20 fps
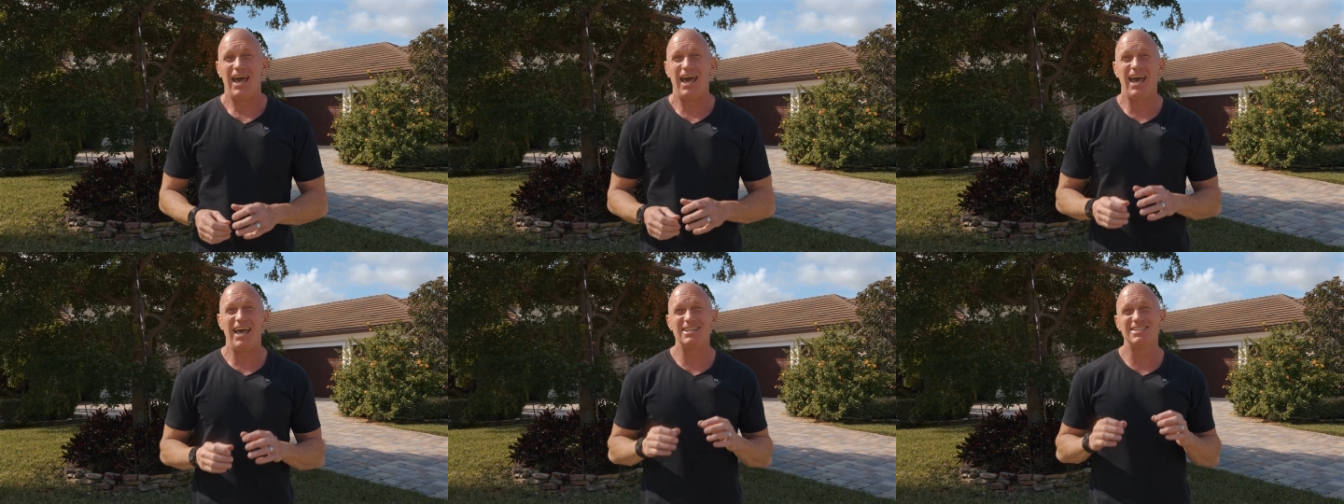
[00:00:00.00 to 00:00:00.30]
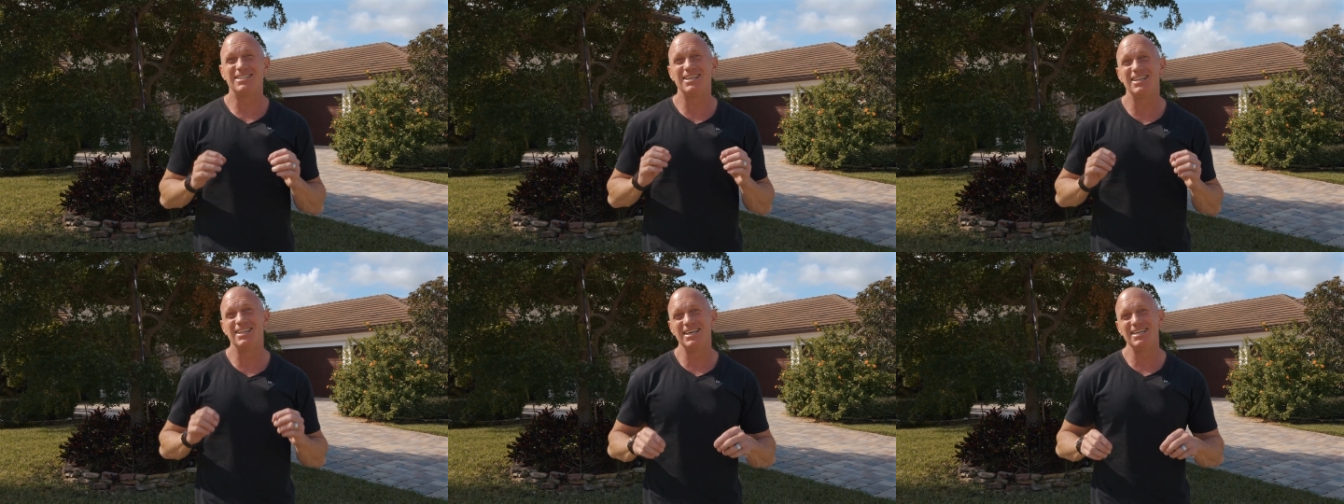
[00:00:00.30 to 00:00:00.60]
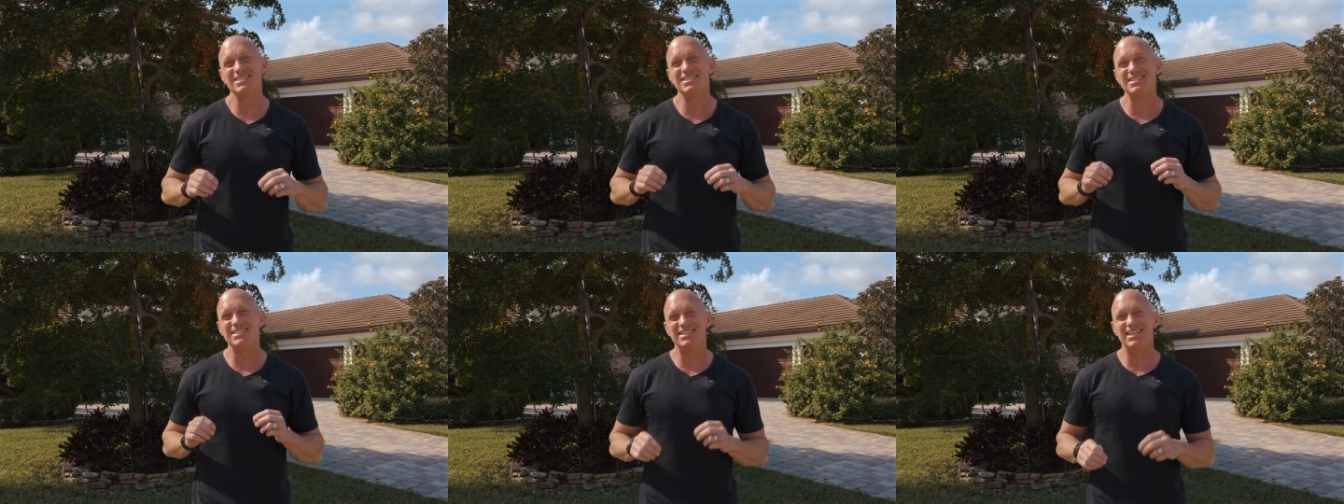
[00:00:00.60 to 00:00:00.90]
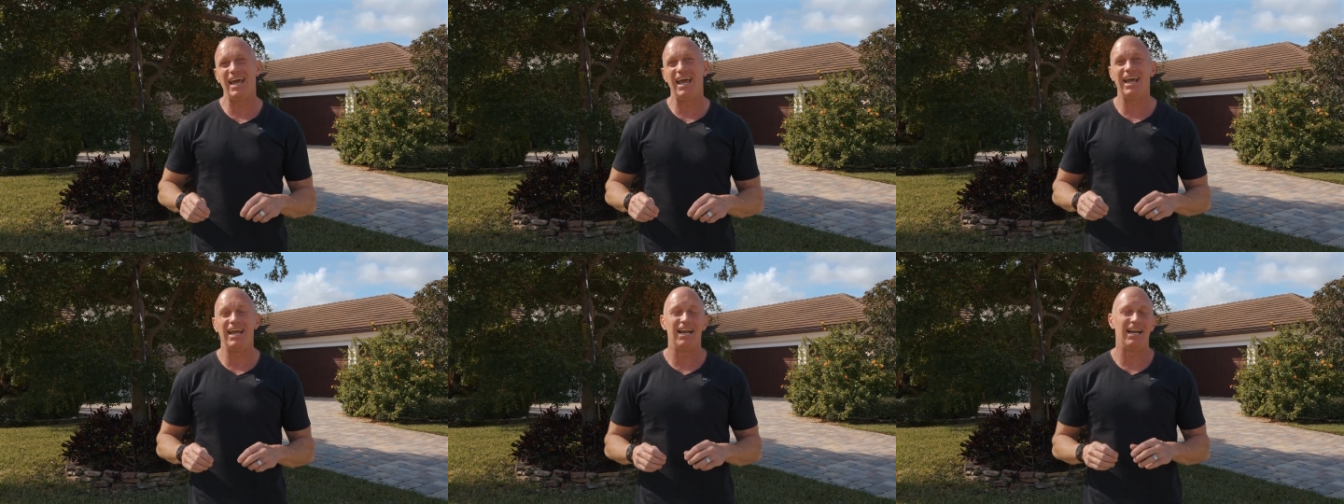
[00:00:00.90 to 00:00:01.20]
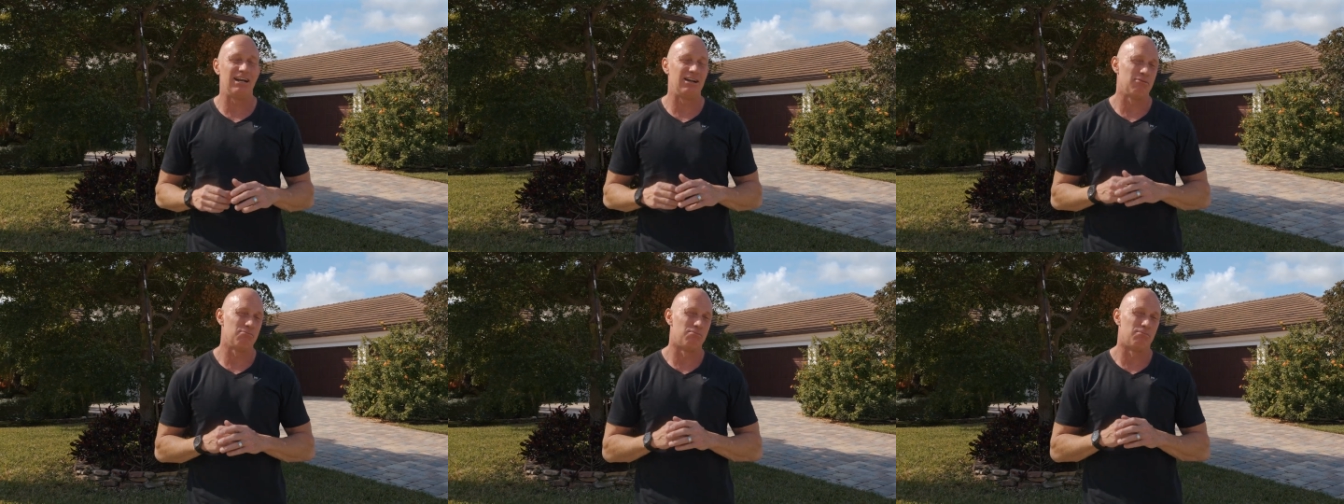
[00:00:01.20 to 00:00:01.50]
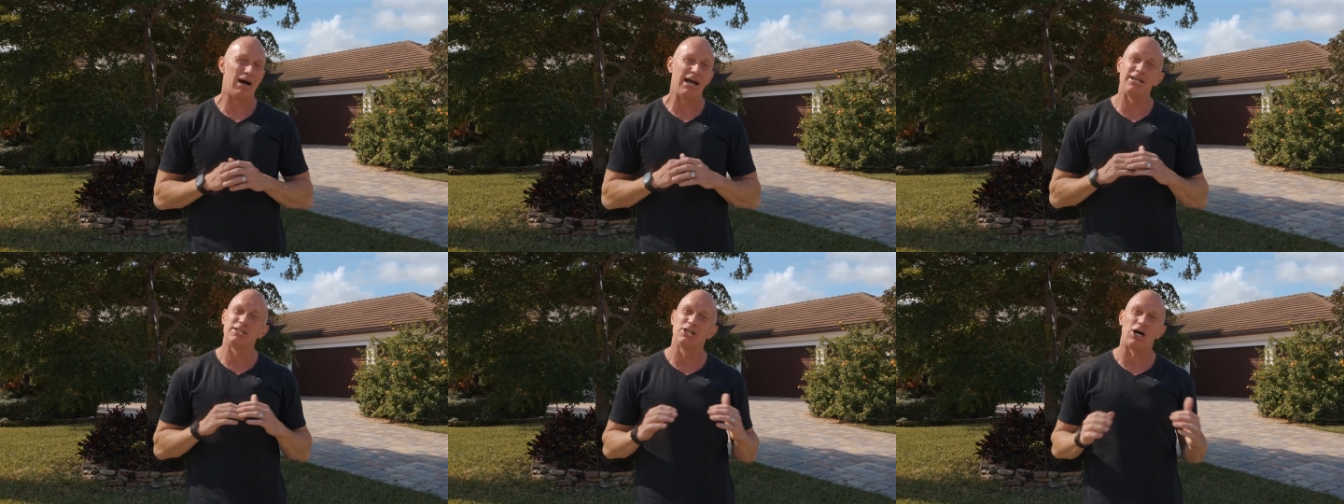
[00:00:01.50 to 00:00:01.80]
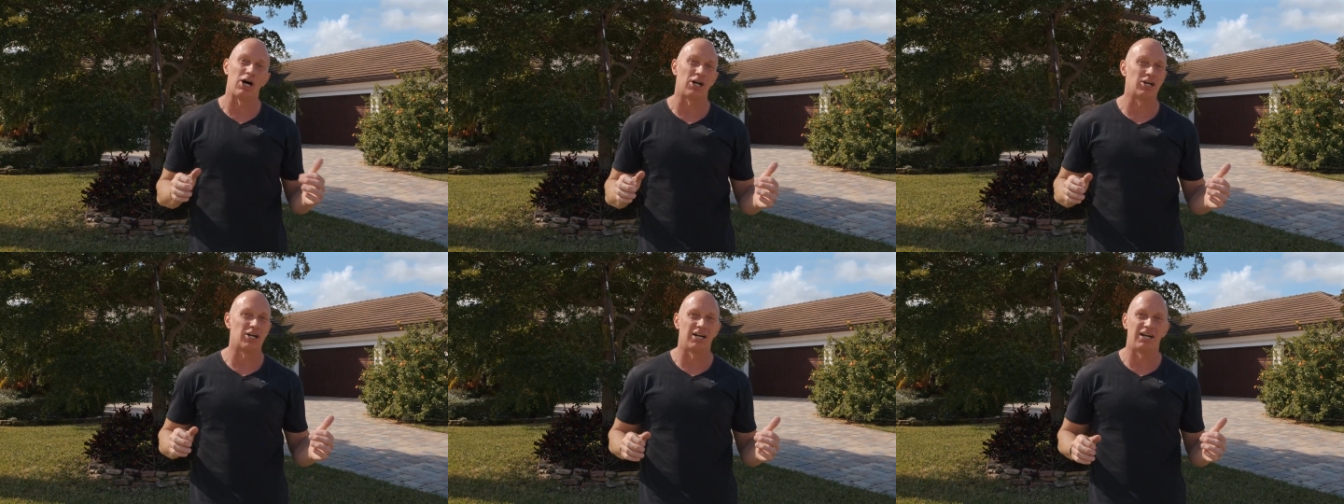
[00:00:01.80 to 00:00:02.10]
And to this date, my
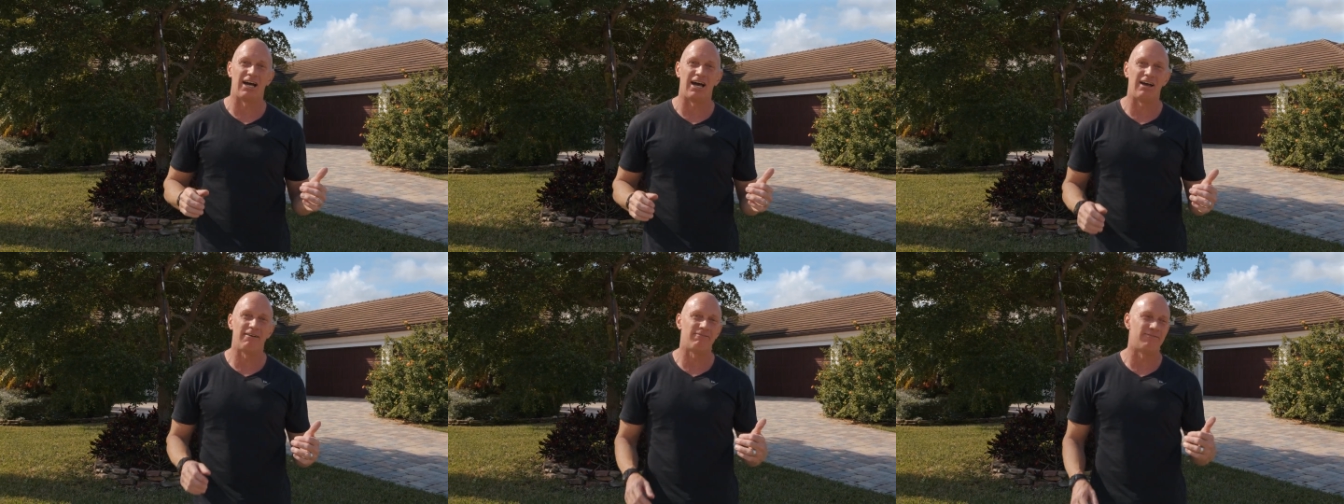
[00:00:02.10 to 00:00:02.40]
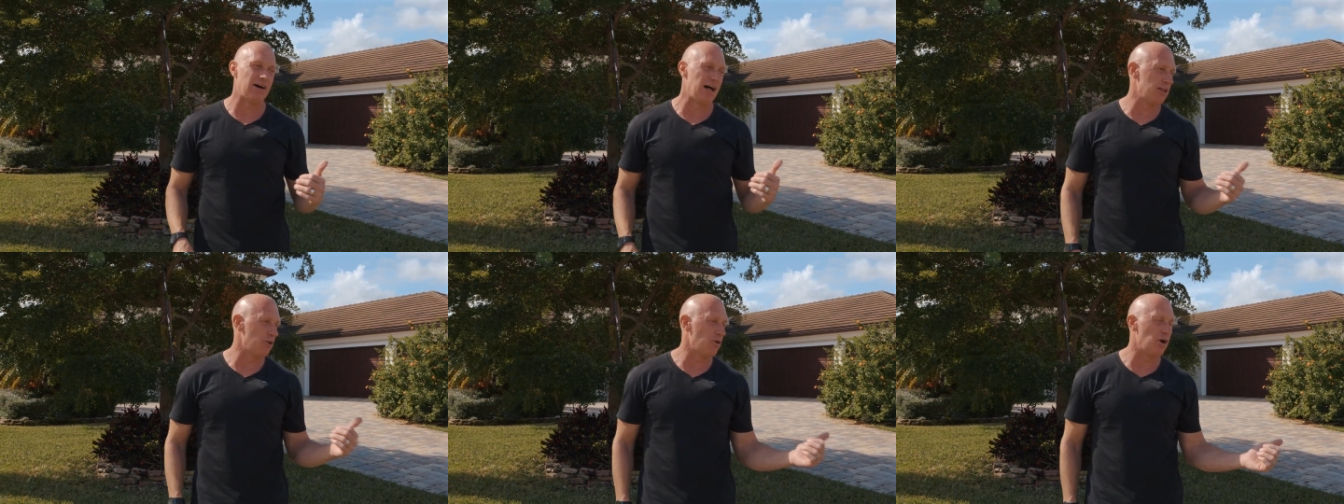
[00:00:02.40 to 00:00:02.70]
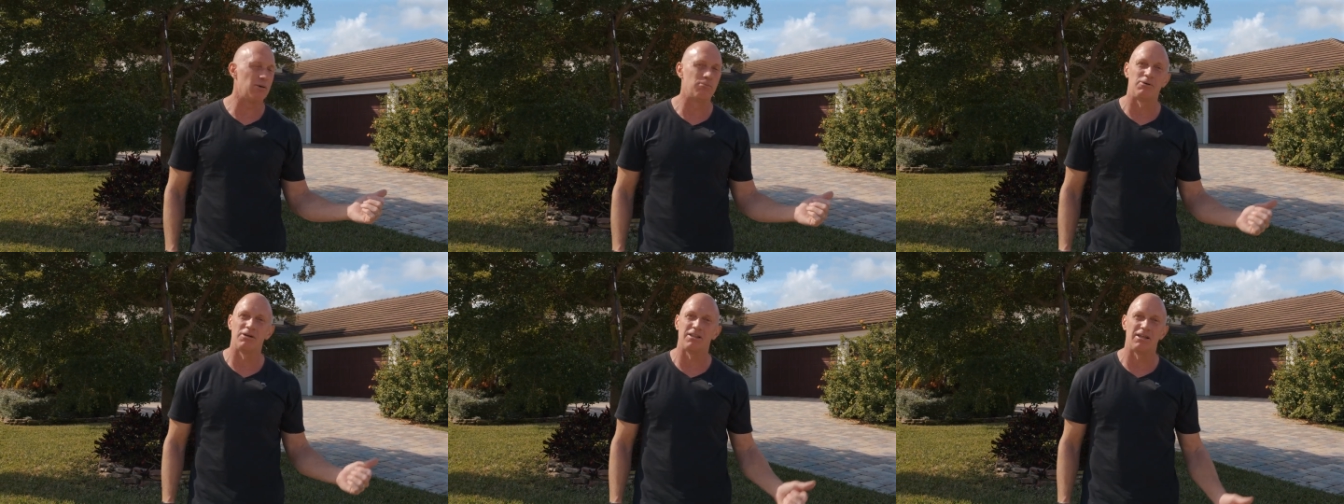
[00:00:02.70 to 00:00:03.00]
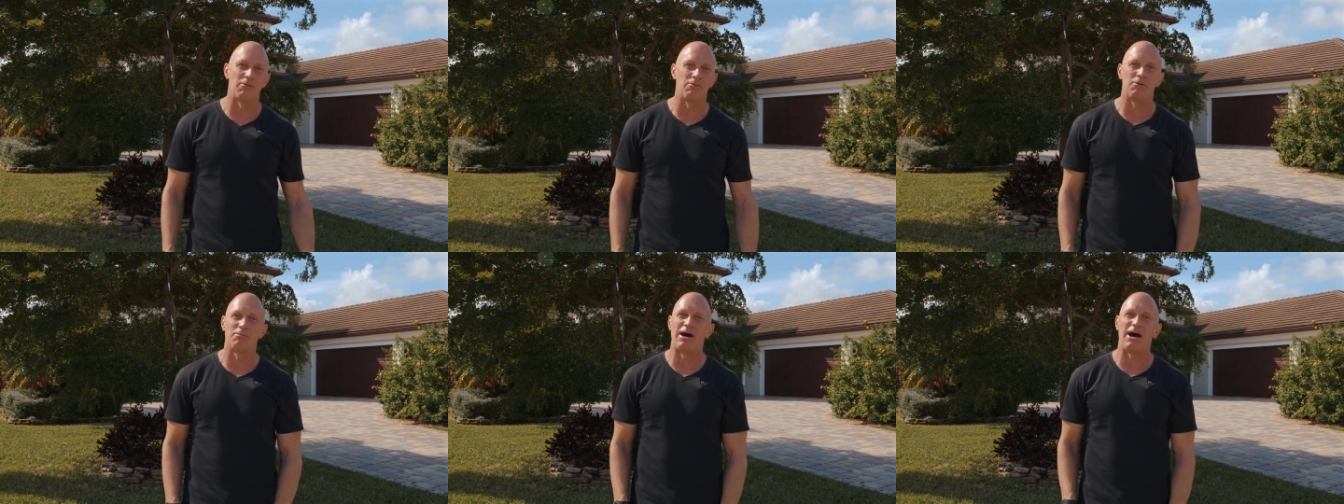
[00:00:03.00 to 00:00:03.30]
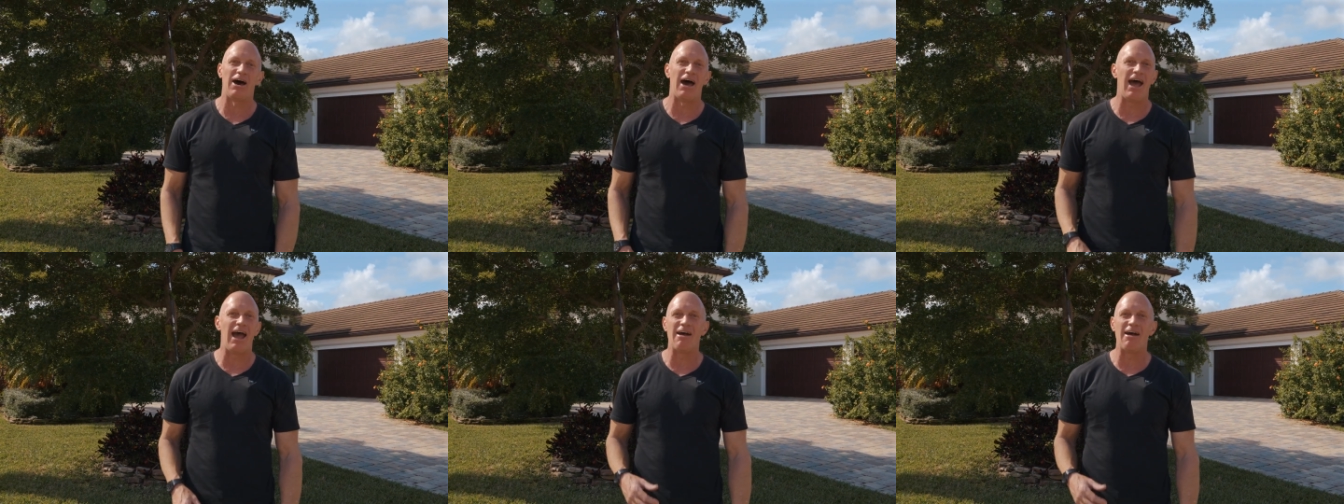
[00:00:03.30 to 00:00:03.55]
daughter and I follow up with them about